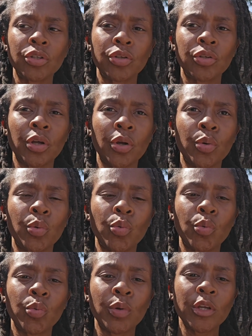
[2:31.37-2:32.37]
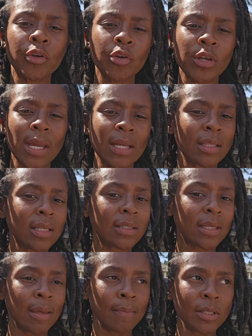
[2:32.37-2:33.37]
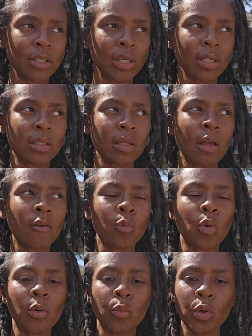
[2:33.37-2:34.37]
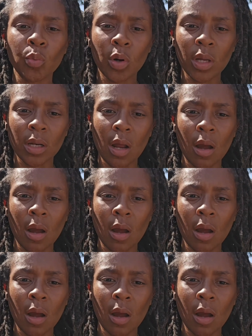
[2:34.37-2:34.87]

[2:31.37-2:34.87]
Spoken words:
we create these images of what we want